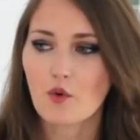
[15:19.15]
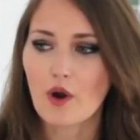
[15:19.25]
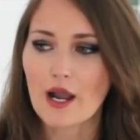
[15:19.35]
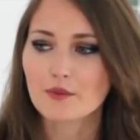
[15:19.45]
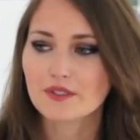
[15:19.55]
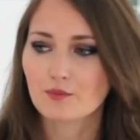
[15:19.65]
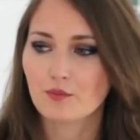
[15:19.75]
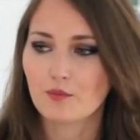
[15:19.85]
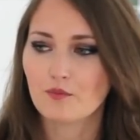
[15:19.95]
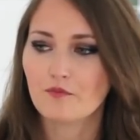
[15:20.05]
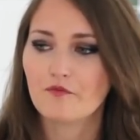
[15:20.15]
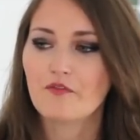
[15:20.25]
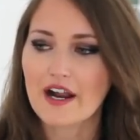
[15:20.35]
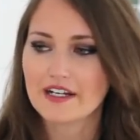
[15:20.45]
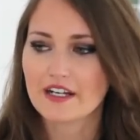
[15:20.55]
I was
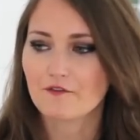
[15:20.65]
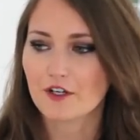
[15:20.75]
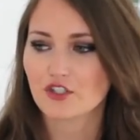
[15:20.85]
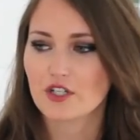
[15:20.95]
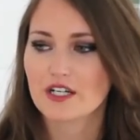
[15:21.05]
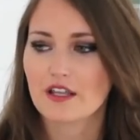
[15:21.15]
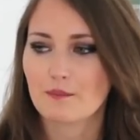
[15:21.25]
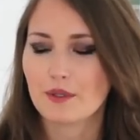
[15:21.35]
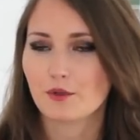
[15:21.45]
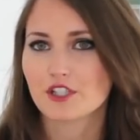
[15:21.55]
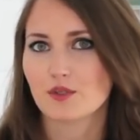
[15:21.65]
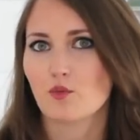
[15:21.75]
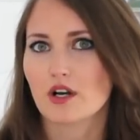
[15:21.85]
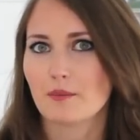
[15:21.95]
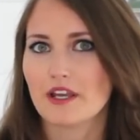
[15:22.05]
finding it frustrating that people didn't
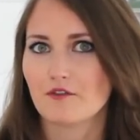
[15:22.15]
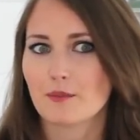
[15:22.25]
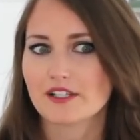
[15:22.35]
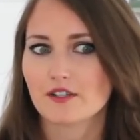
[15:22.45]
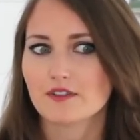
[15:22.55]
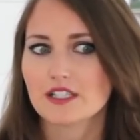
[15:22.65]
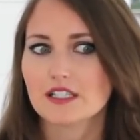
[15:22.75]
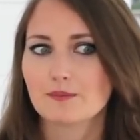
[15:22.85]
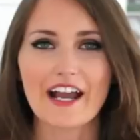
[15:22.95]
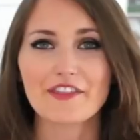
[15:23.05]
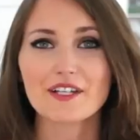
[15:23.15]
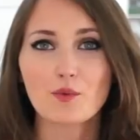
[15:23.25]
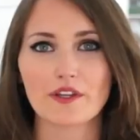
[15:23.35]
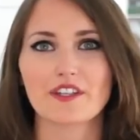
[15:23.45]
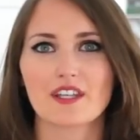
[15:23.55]
want to pay for my services. I think
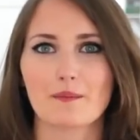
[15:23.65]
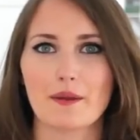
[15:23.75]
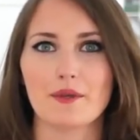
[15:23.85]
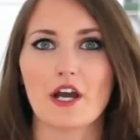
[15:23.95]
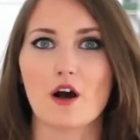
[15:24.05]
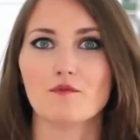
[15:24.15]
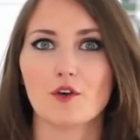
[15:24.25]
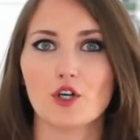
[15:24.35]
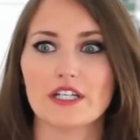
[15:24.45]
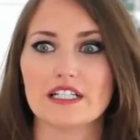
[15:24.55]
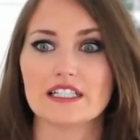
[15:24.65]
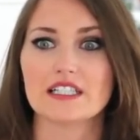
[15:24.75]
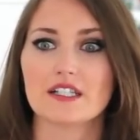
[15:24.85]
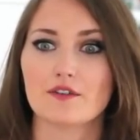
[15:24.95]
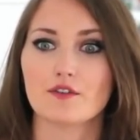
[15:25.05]
one thing that might be helpful
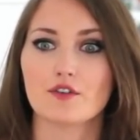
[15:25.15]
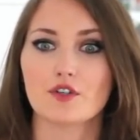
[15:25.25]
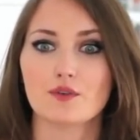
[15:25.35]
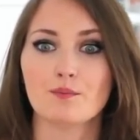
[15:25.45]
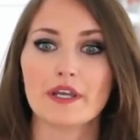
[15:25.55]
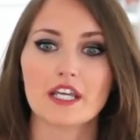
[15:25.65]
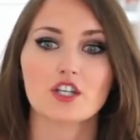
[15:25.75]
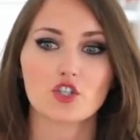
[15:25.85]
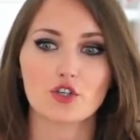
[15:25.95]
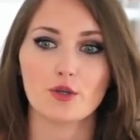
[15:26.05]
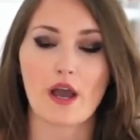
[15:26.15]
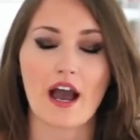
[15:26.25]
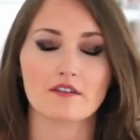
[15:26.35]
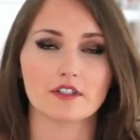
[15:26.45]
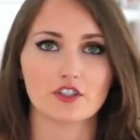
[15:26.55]
is making sure you
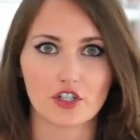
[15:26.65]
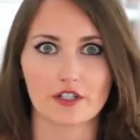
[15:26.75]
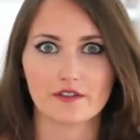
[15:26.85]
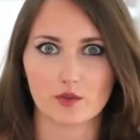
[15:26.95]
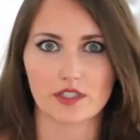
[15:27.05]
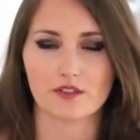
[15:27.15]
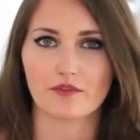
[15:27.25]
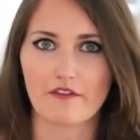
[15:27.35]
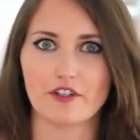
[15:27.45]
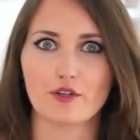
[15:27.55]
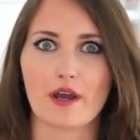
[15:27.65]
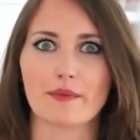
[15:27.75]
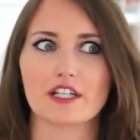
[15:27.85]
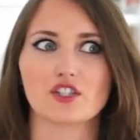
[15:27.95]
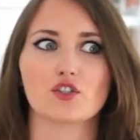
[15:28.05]
have an alternative source of revenue
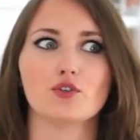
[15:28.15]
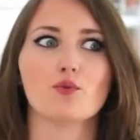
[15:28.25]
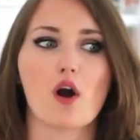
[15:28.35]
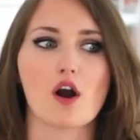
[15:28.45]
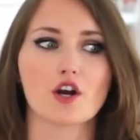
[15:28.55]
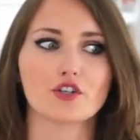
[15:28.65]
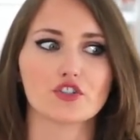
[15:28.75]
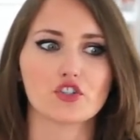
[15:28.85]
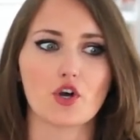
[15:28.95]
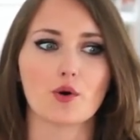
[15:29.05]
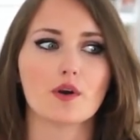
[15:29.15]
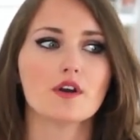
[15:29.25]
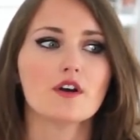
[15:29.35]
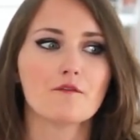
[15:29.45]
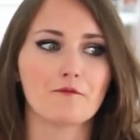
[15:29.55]
coming in, so you aren't so
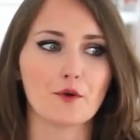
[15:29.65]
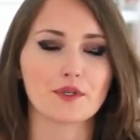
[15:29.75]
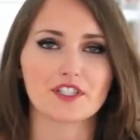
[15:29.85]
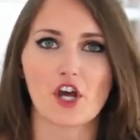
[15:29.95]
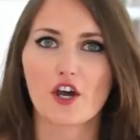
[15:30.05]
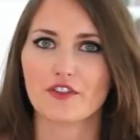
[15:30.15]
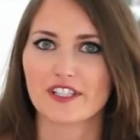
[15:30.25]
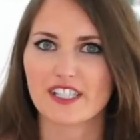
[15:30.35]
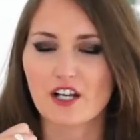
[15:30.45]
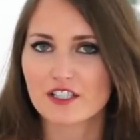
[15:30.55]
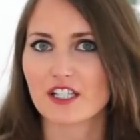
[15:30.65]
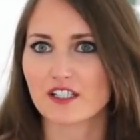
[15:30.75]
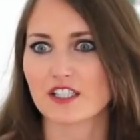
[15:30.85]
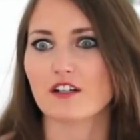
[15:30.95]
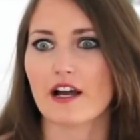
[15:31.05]
focused on the sell
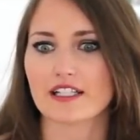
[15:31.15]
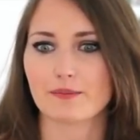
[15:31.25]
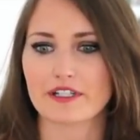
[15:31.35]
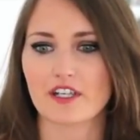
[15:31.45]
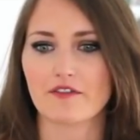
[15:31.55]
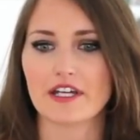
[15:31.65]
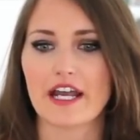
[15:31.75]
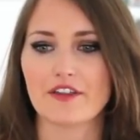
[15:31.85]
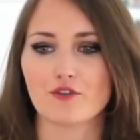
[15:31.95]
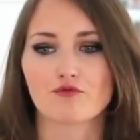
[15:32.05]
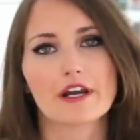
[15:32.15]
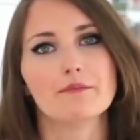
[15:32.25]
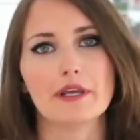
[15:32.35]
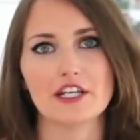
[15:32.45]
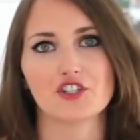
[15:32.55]
aspect of it, and the
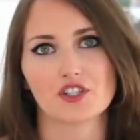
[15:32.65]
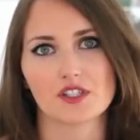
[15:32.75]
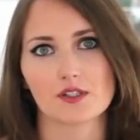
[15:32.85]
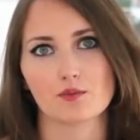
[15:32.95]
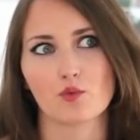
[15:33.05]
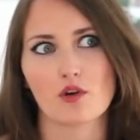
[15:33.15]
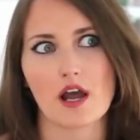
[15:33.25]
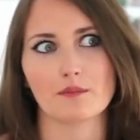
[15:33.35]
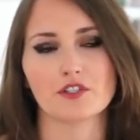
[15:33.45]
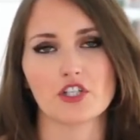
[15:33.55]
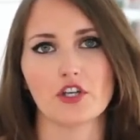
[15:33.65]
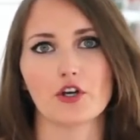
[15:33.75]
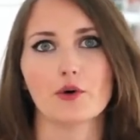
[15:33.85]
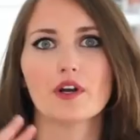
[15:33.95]
right patients will come to you.